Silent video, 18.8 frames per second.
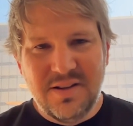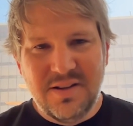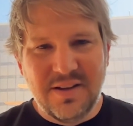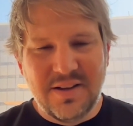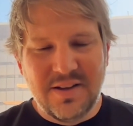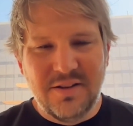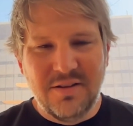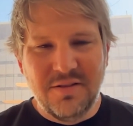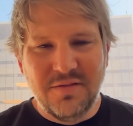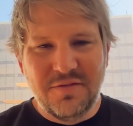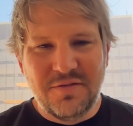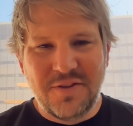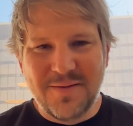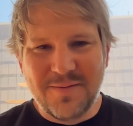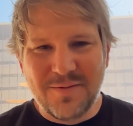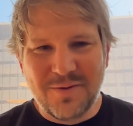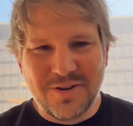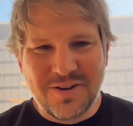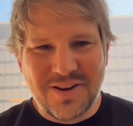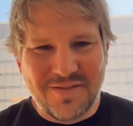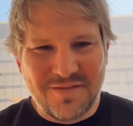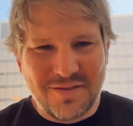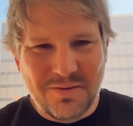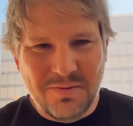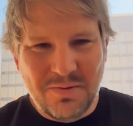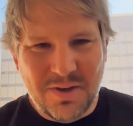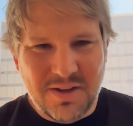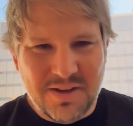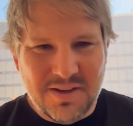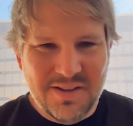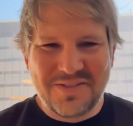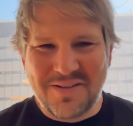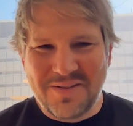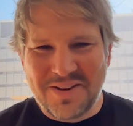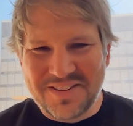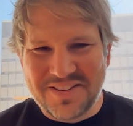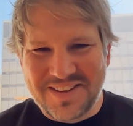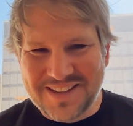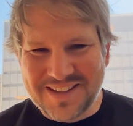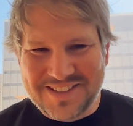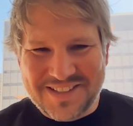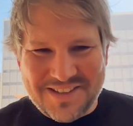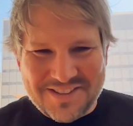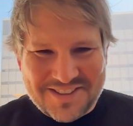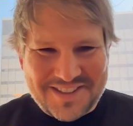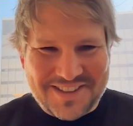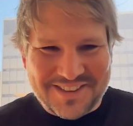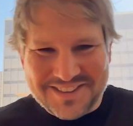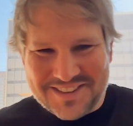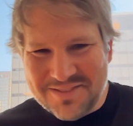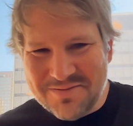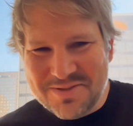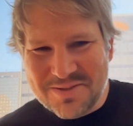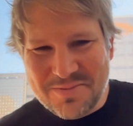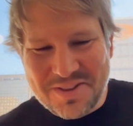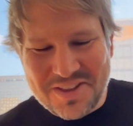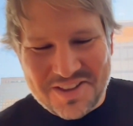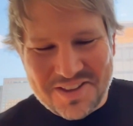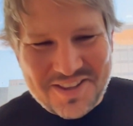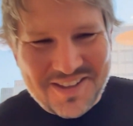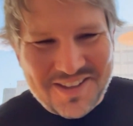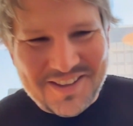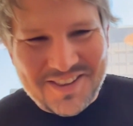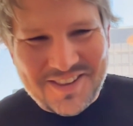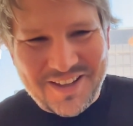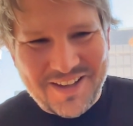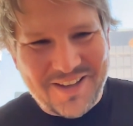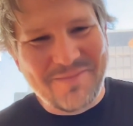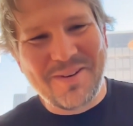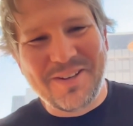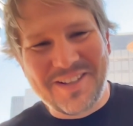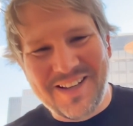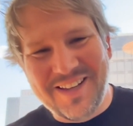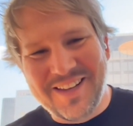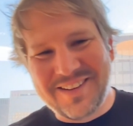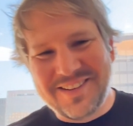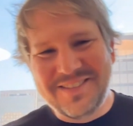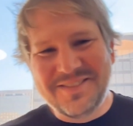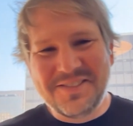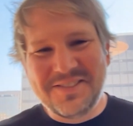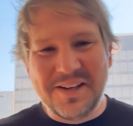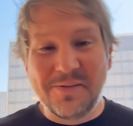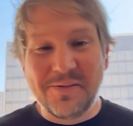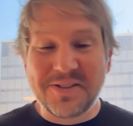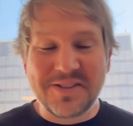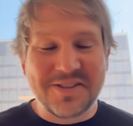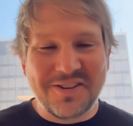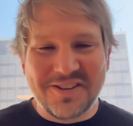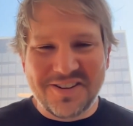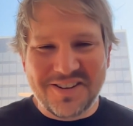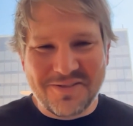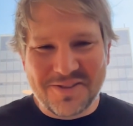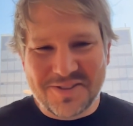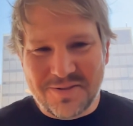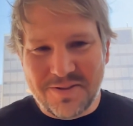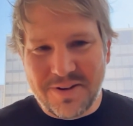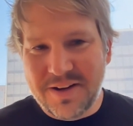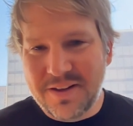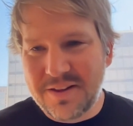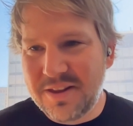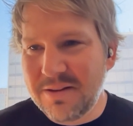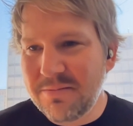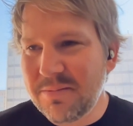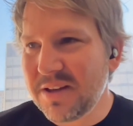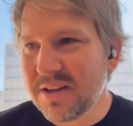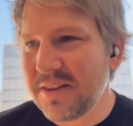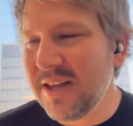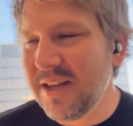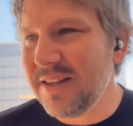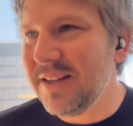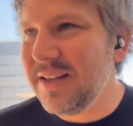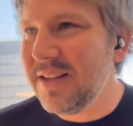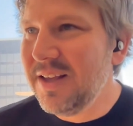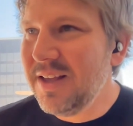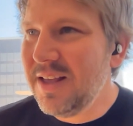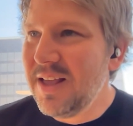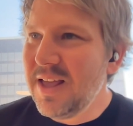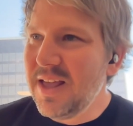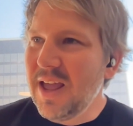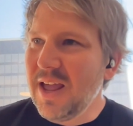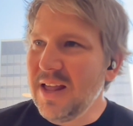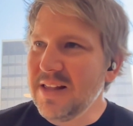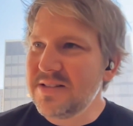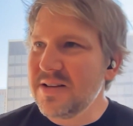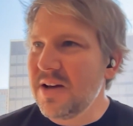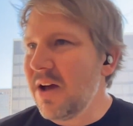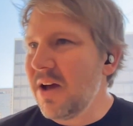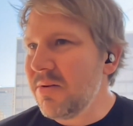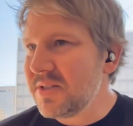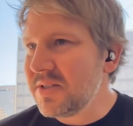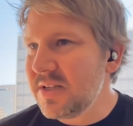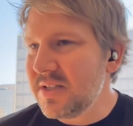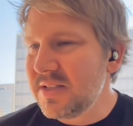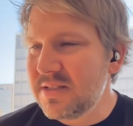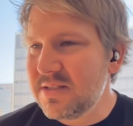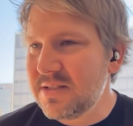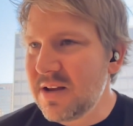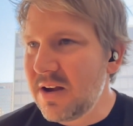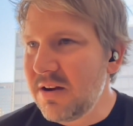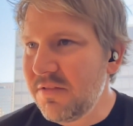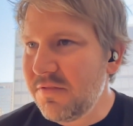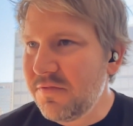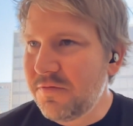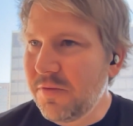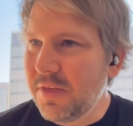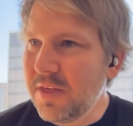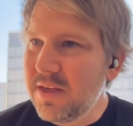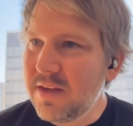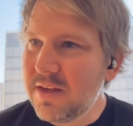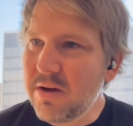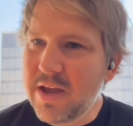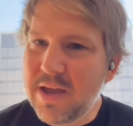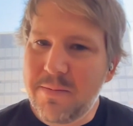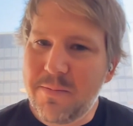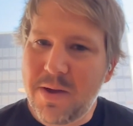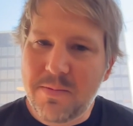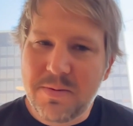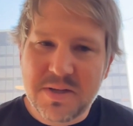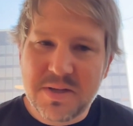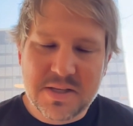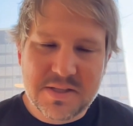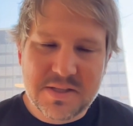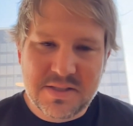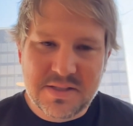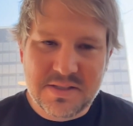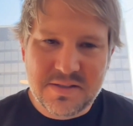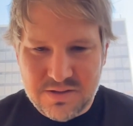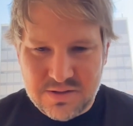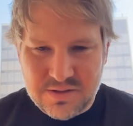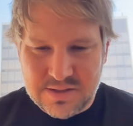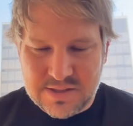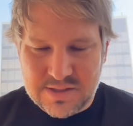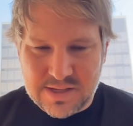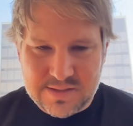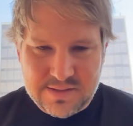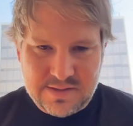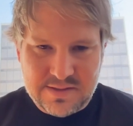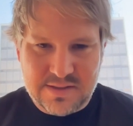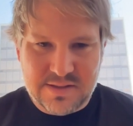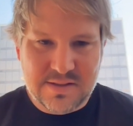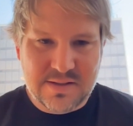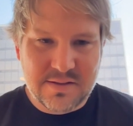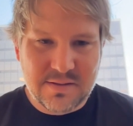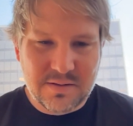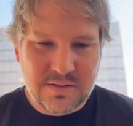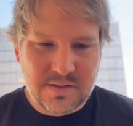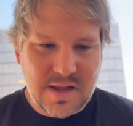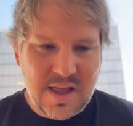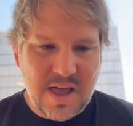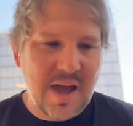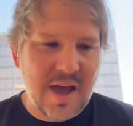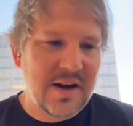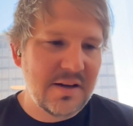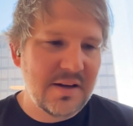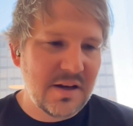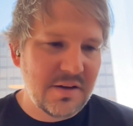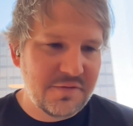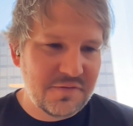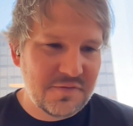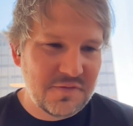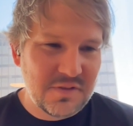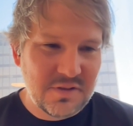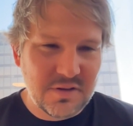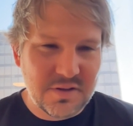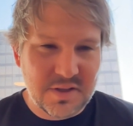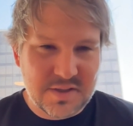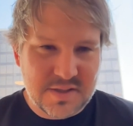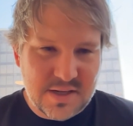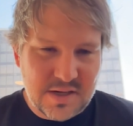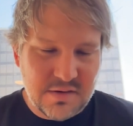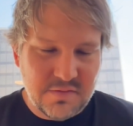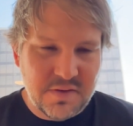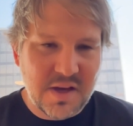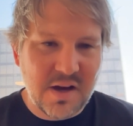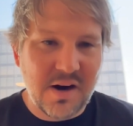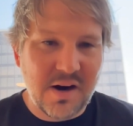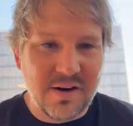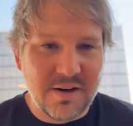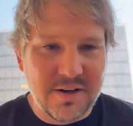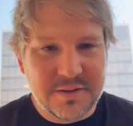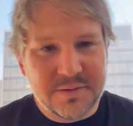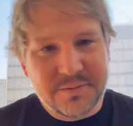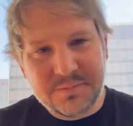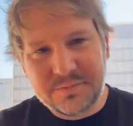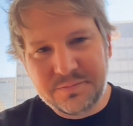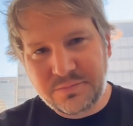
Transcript: like a new framework every week. I mean, still seems to be the thing, but like it was already a thing back then. And so I was just kind of thinking, okay, maybe this doesn't add enough to the state of the art